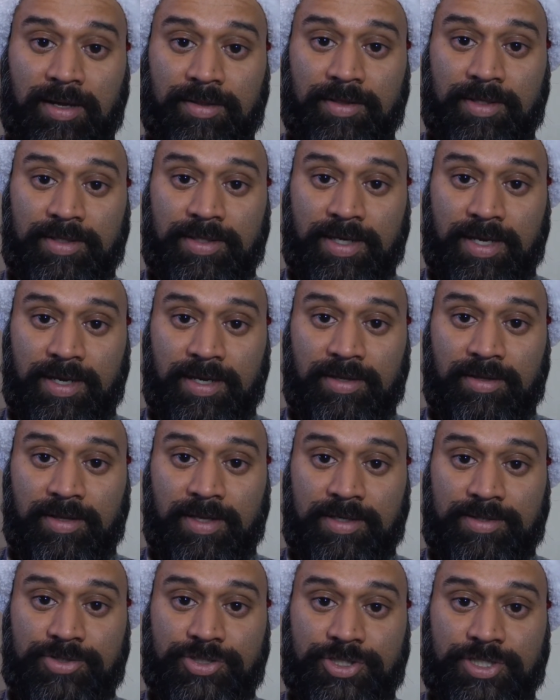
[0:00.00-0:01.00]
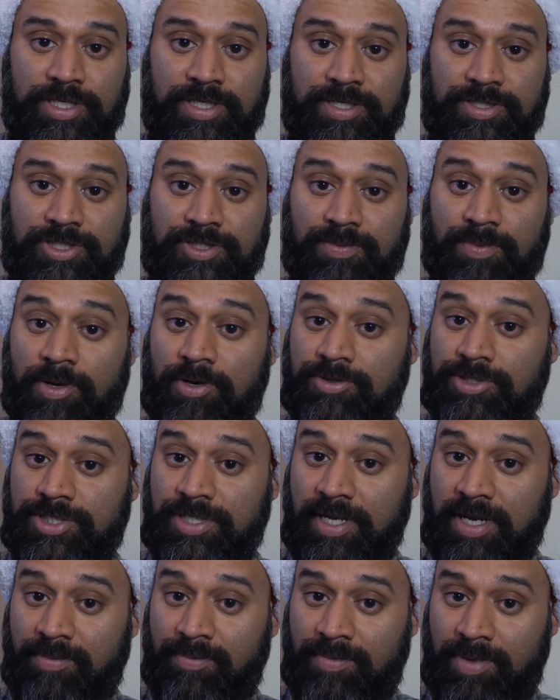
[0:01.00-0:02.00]
on the day that she is supposed
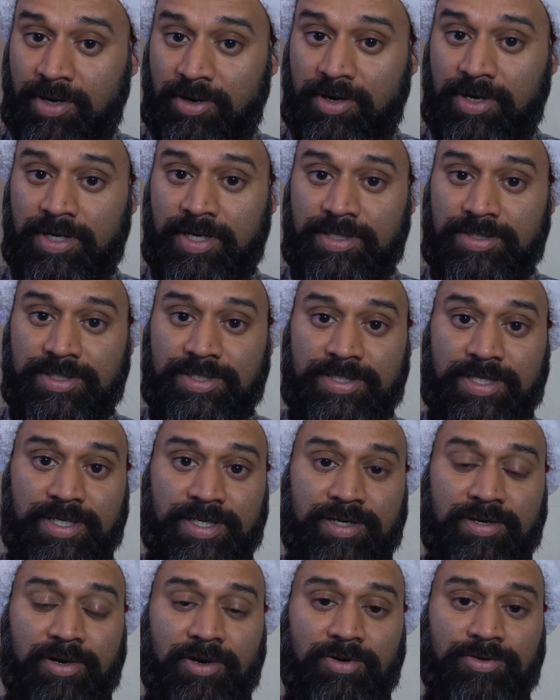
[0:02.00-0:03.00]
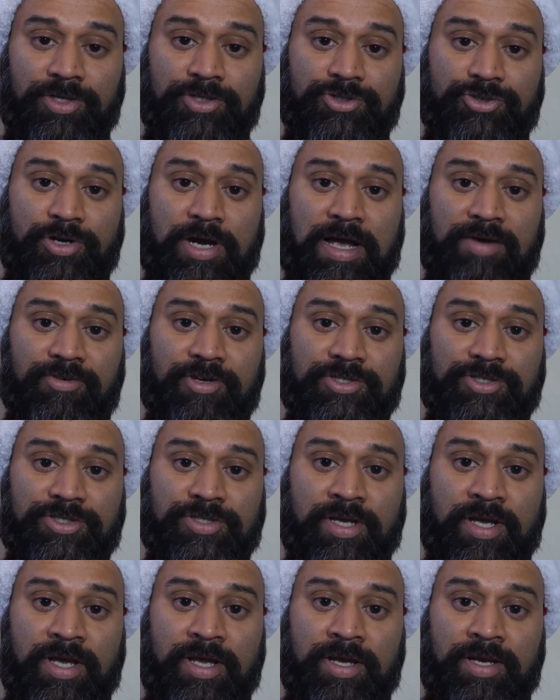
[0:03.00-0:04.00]
to get married at City Hall to Travis.